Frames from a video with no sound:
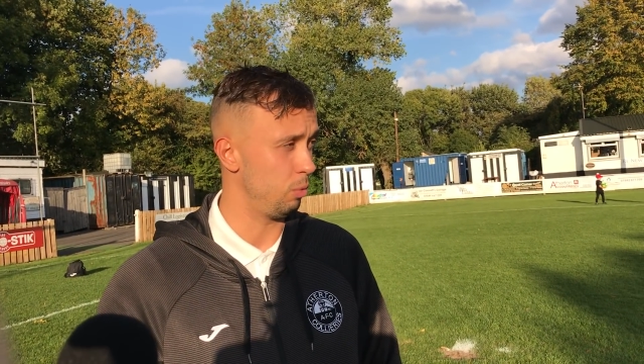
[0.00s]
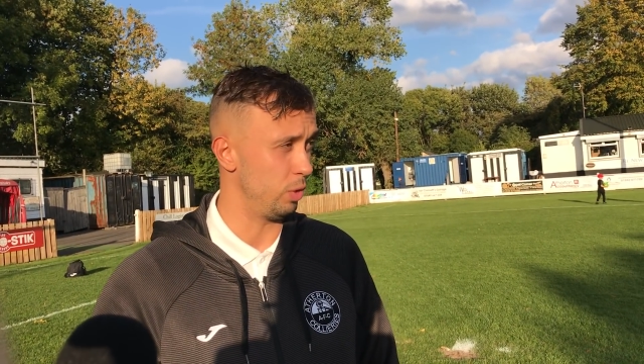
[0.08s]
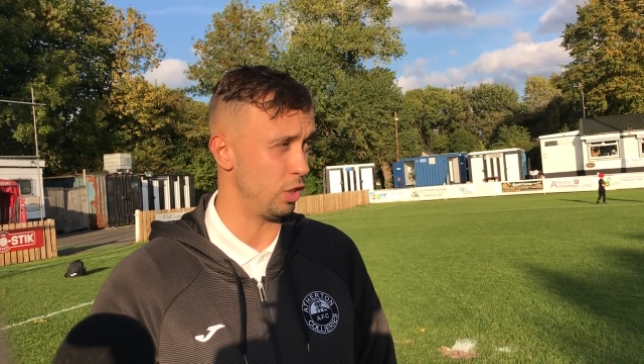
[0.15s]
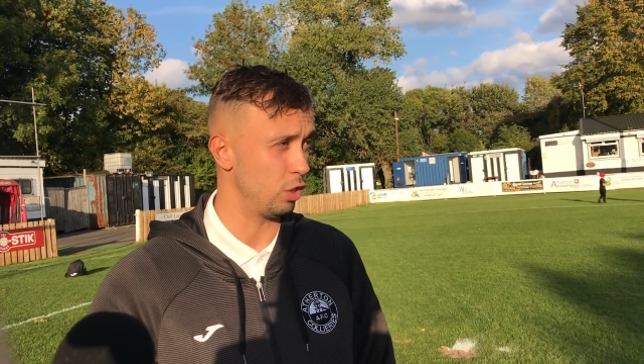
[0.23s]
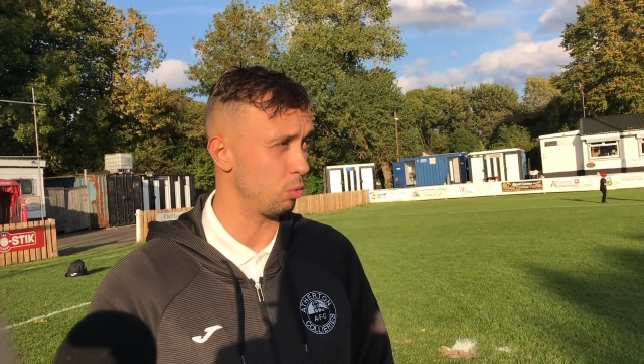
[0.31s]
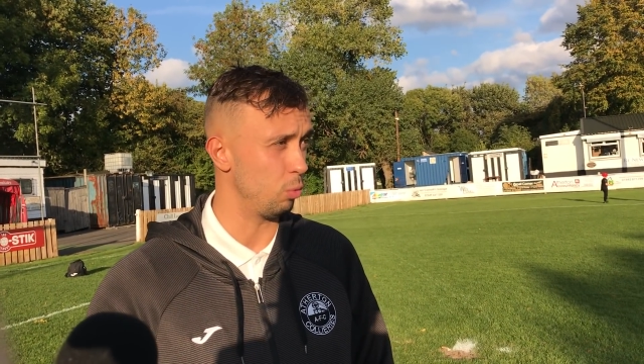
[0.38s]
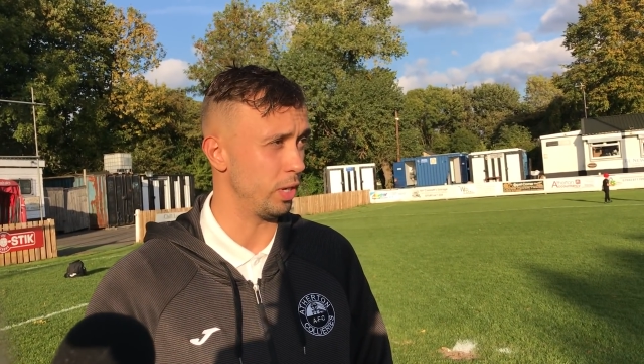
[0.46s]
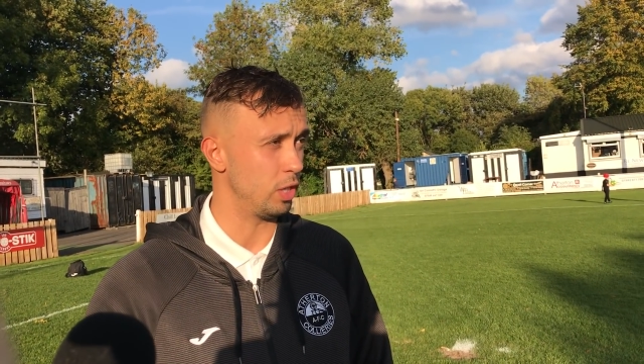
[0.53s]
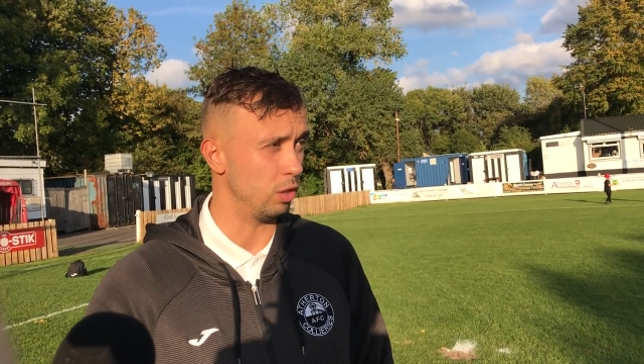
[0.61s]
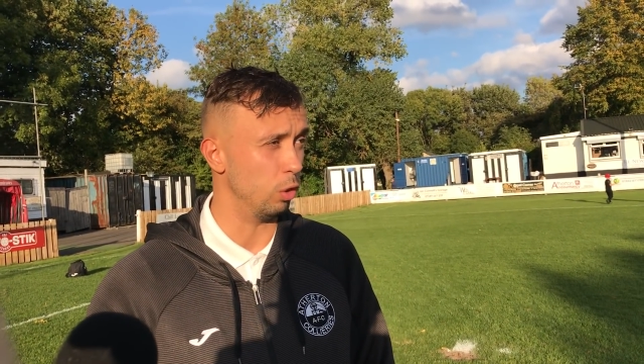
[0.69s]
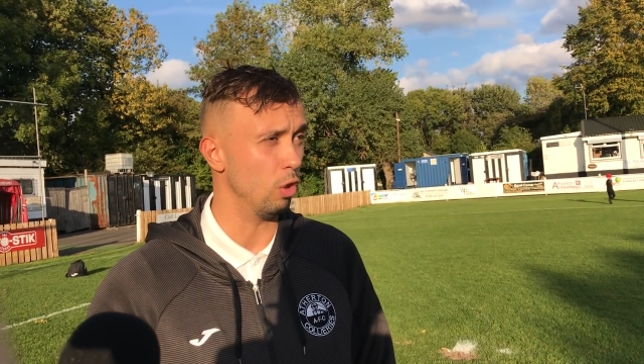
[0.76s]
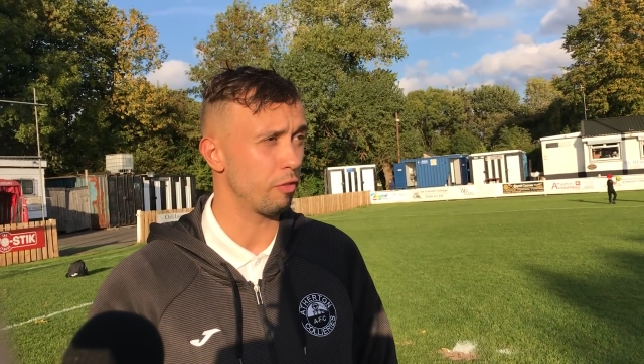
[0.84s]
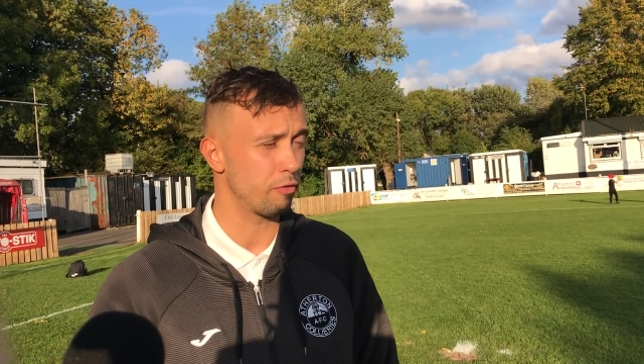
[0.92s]
we
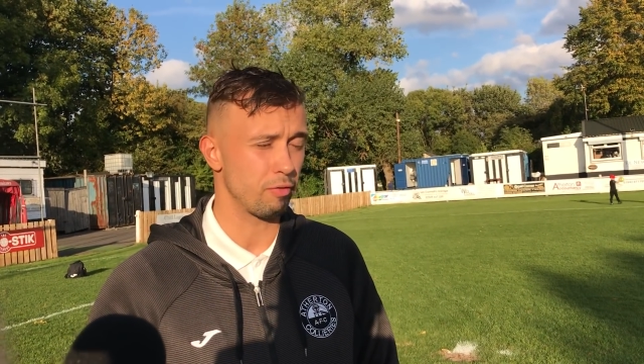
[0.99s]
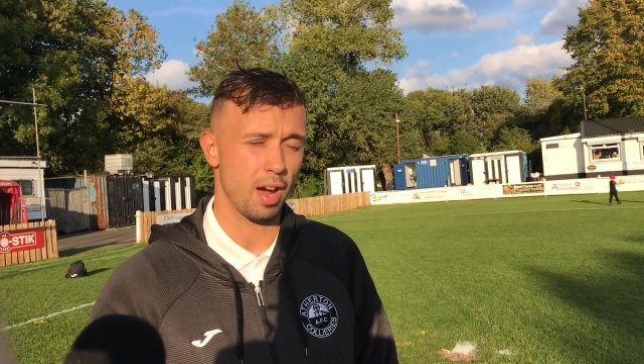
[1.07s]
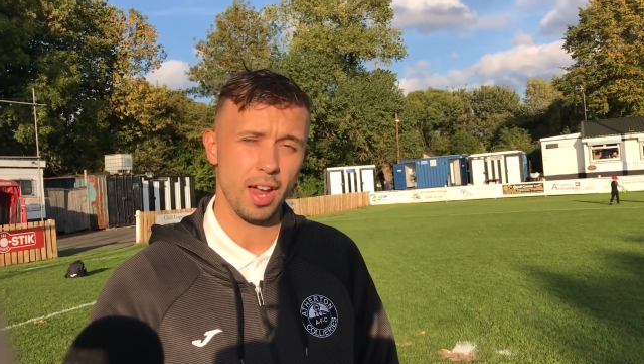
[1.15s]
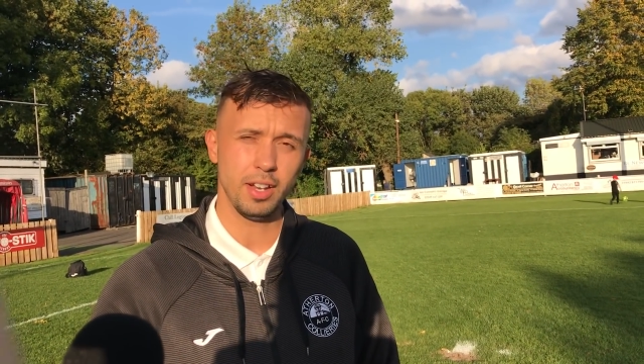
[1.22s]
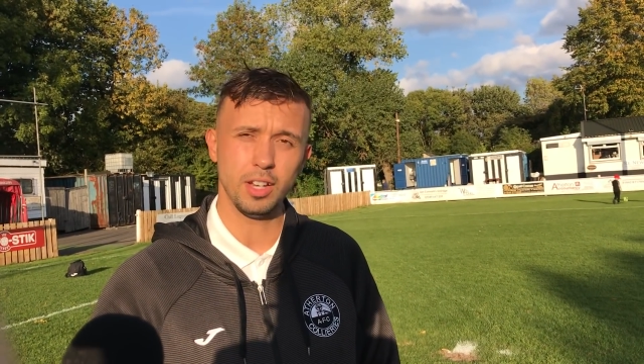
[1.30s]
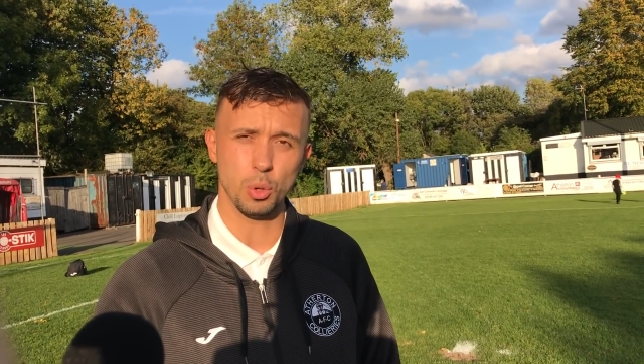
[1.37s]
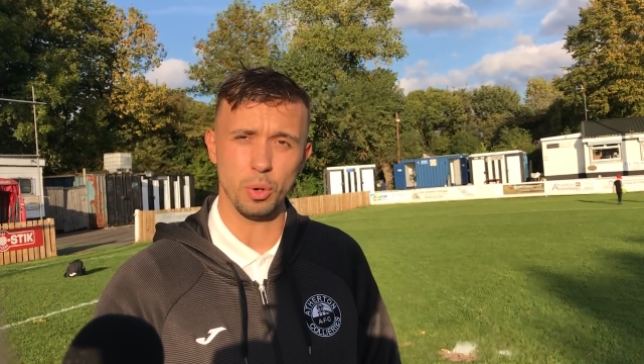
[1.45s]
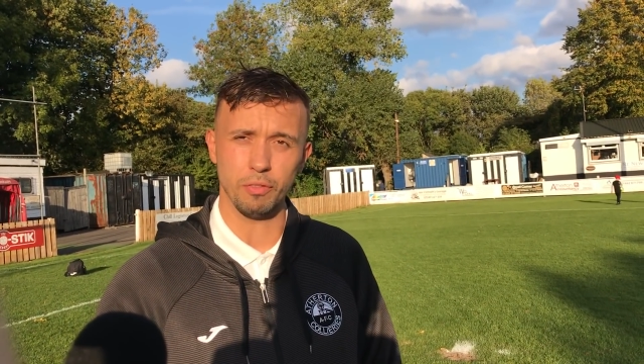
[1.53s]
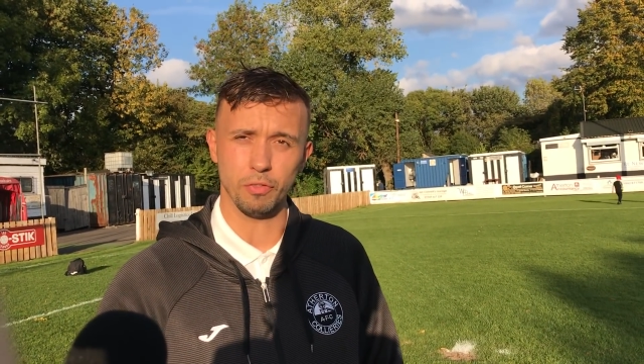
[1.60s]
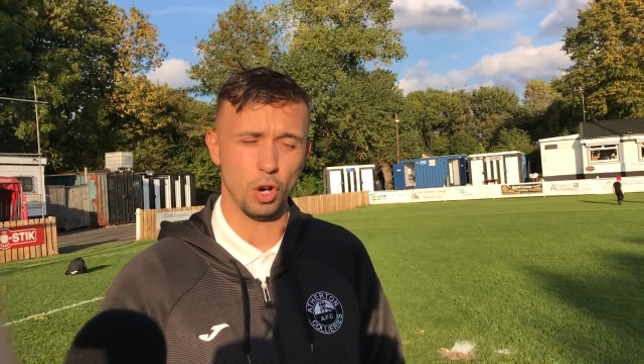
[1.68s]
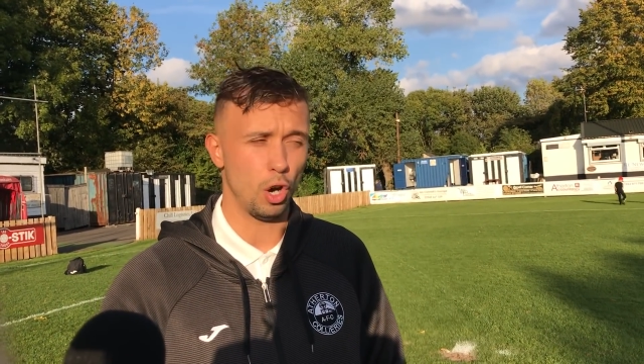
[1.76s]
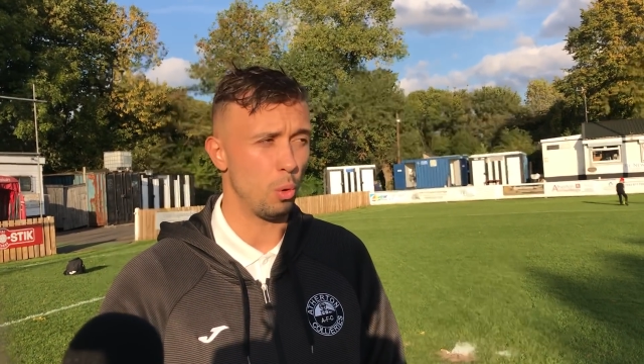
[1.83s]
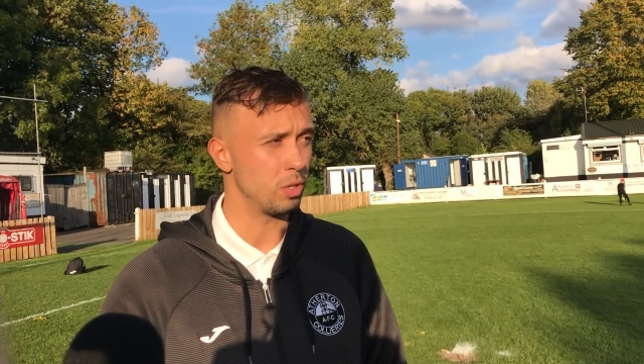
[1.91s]
look frightening going
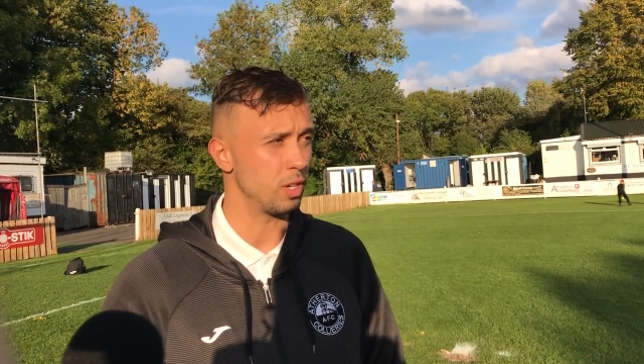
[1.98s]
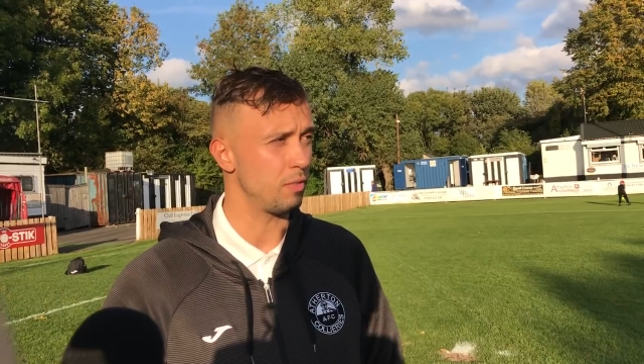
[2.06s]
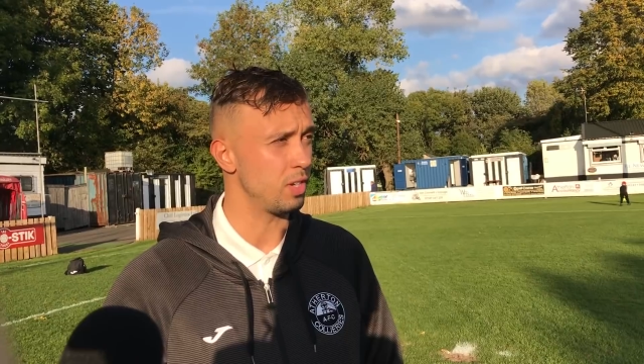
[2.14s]
forwards.